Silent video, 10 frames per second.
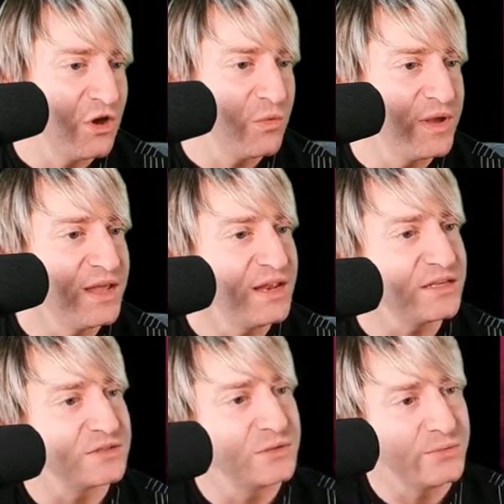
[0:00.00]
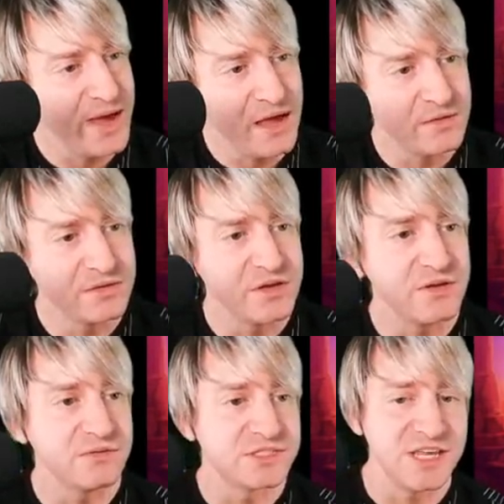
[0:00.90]
one is around
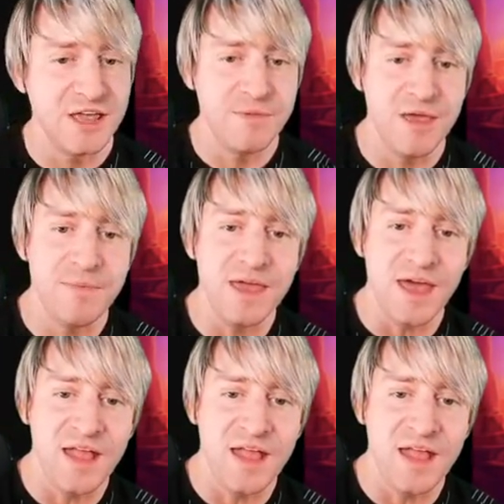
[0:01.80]
you. Say, baby,